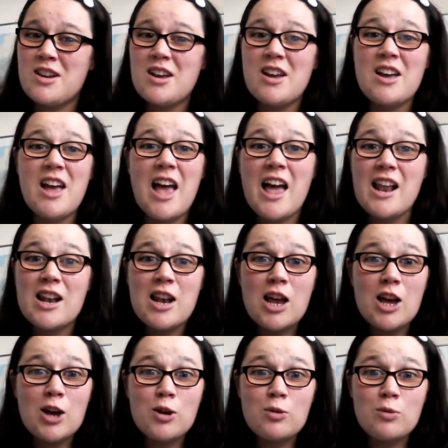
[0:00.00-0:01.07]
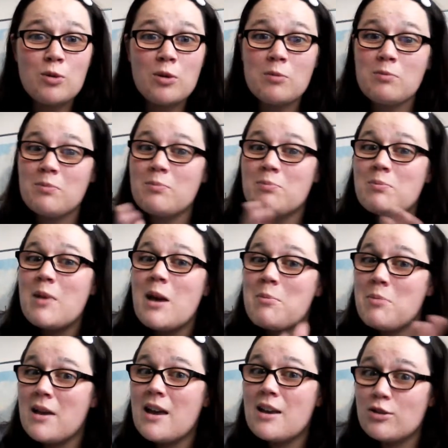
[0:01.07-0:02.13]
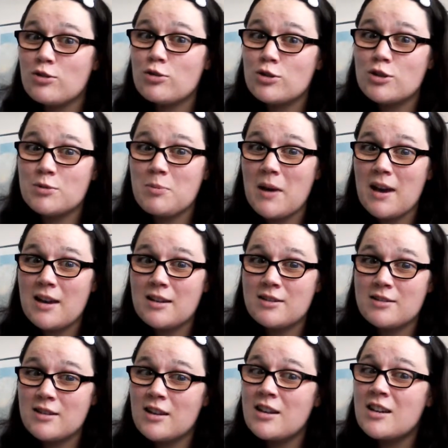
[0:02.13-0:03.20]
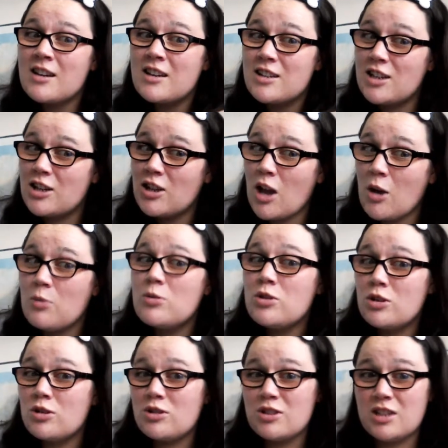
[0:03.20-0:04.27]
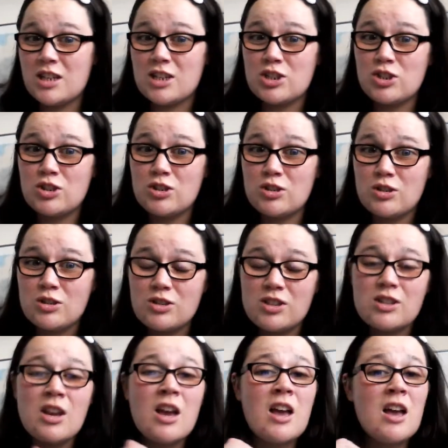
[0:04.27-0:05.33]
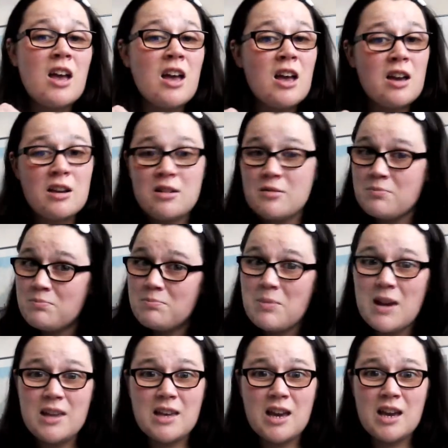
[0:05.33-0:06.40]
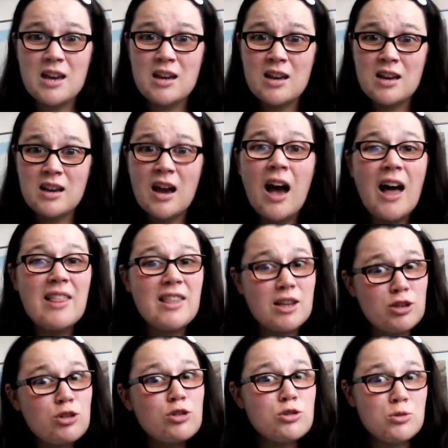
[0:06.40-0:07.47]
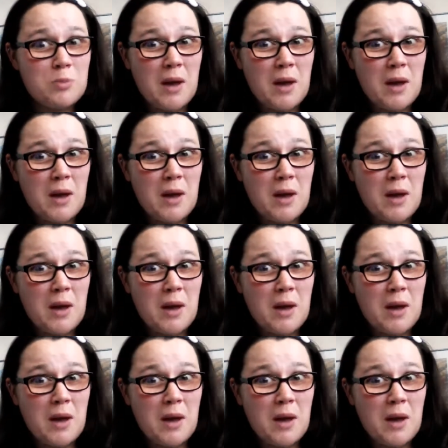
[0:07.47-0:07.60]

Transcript: Hello. Bit of personal space. You know, use tissues, bin it, and then use some hand